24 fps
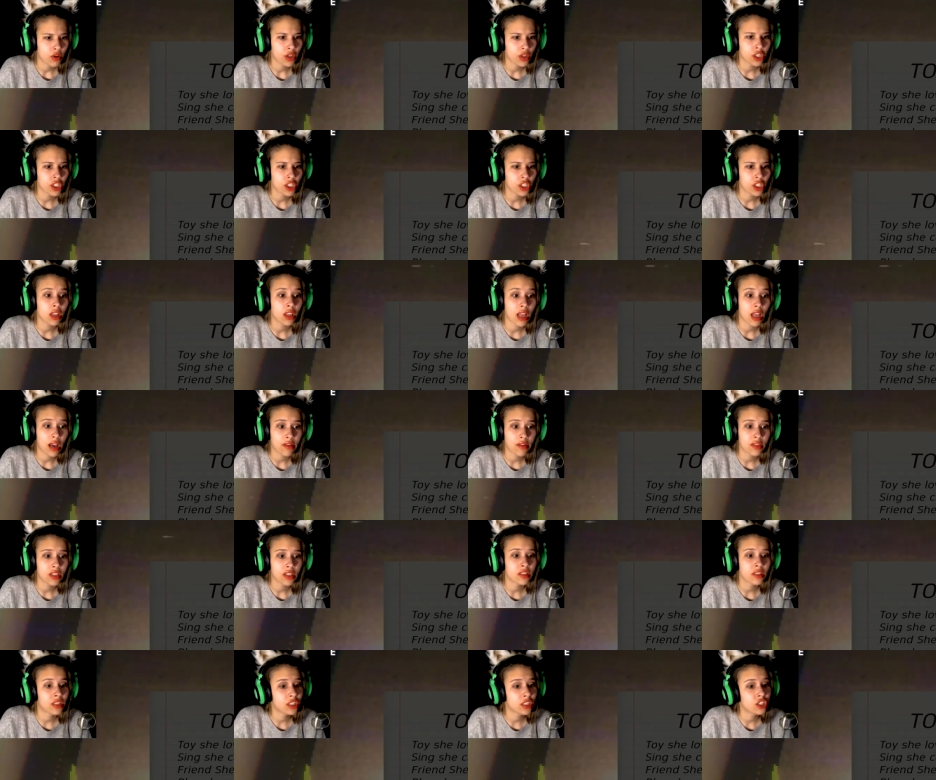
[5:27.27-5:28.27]
Toy she loves,
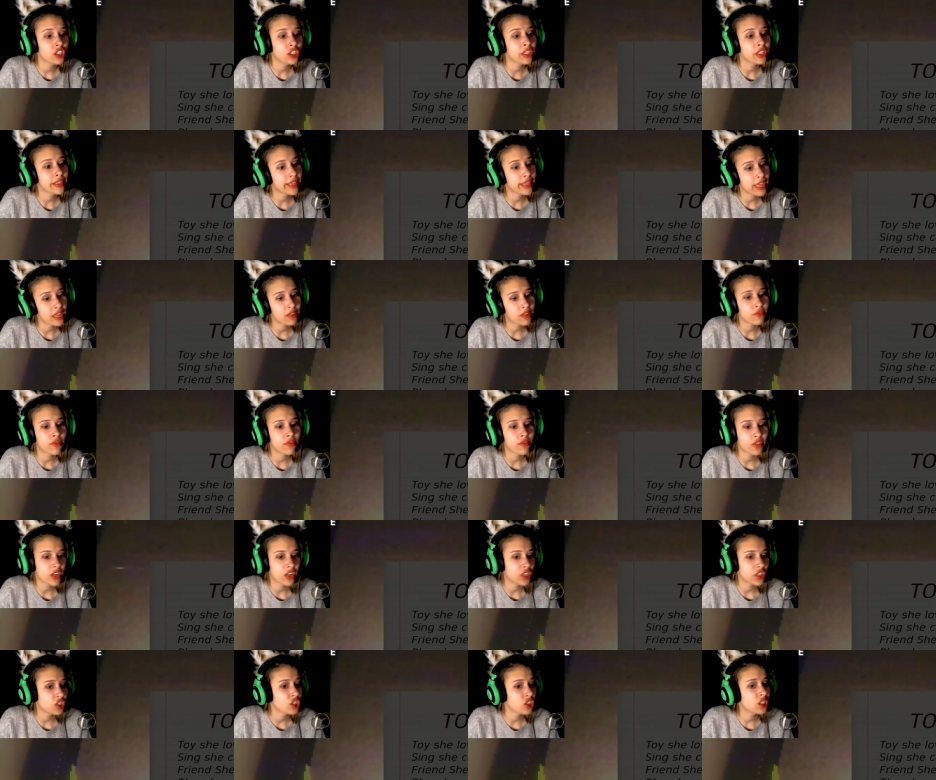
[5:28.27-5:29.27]
since she can,
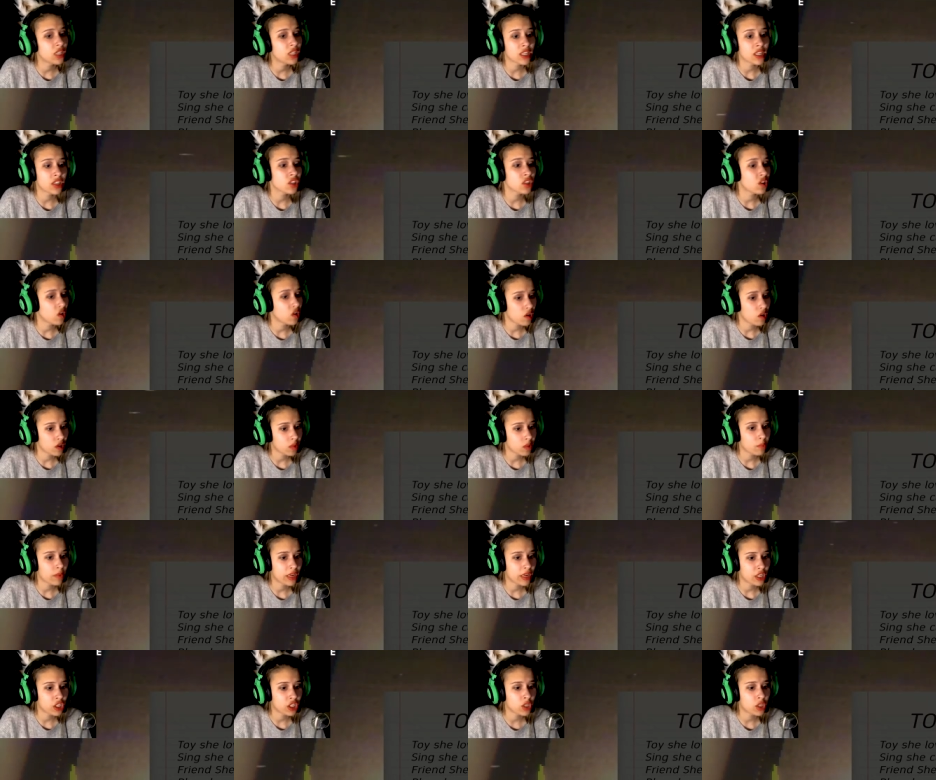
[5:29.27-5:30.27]
friend she does not,
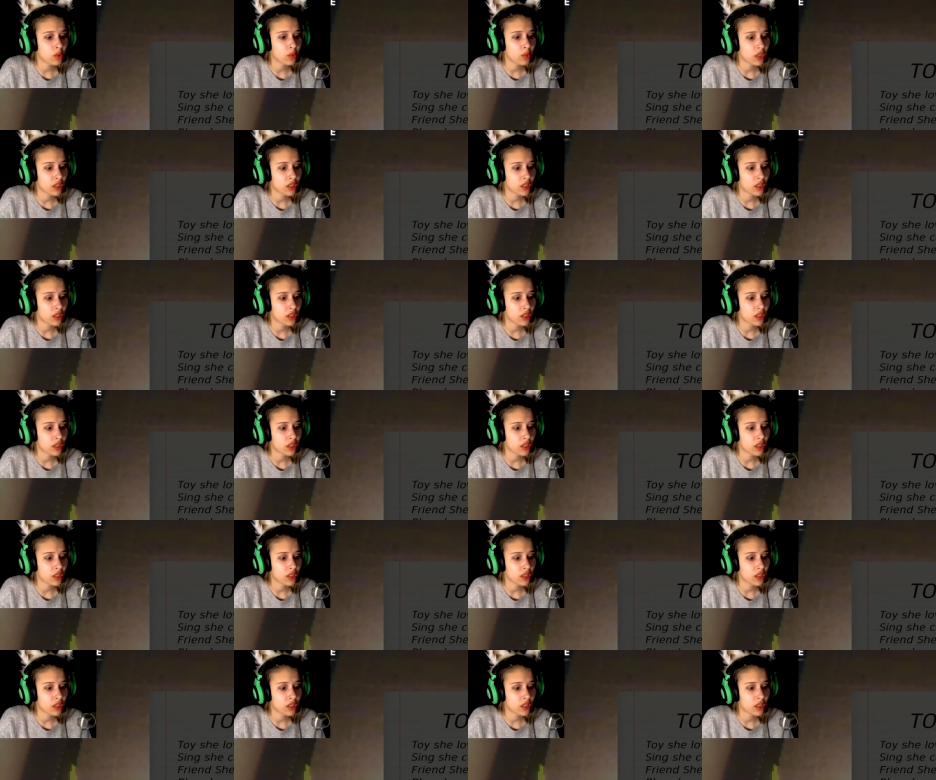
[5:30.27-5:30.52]
pay she